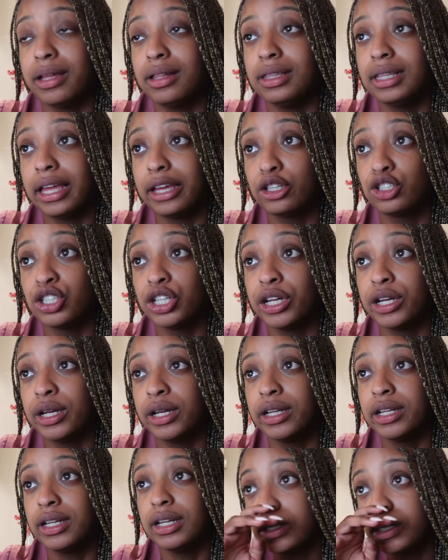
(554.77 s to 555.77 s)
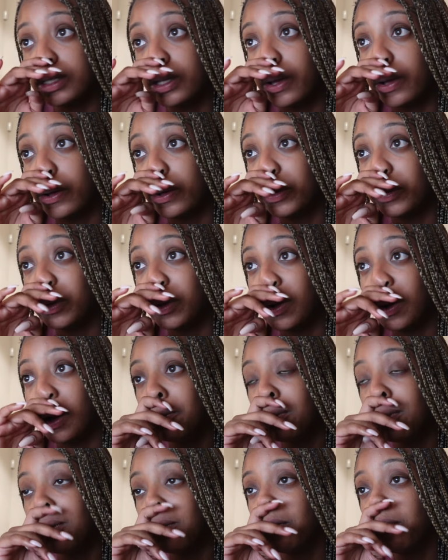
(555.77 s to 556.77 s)
lecture. So
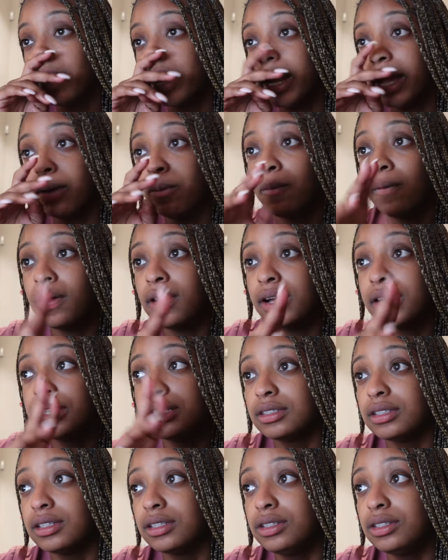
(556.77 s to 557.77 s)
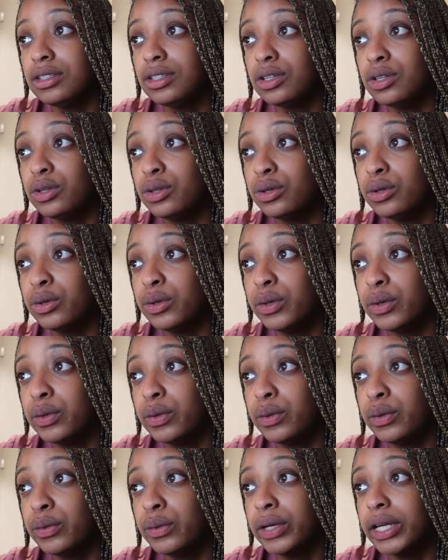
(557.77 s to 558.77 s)
what I want to
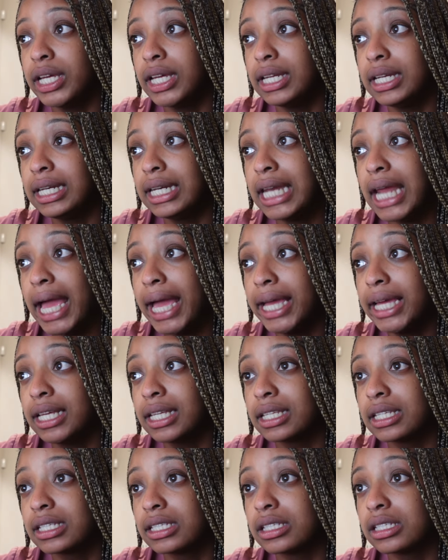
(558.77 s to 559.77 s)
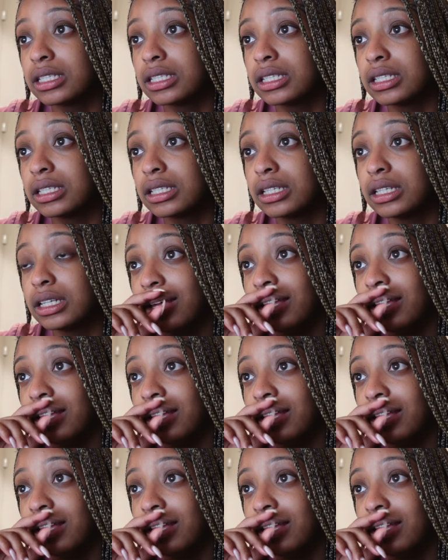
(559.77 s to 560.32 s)
do next